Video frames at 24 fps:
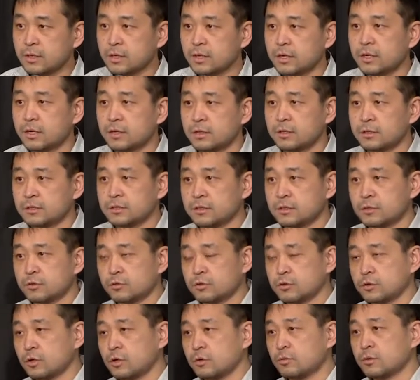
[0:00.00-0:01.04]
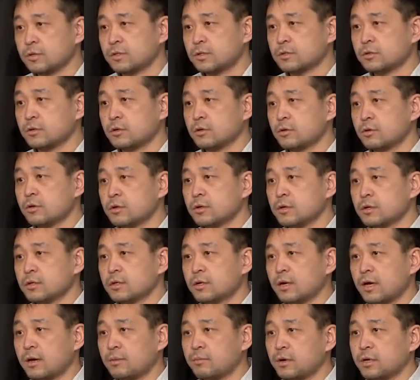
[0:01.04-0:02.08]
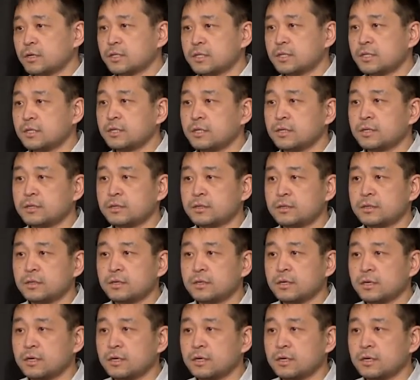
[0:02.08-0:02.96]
This is to start with. So the MRTN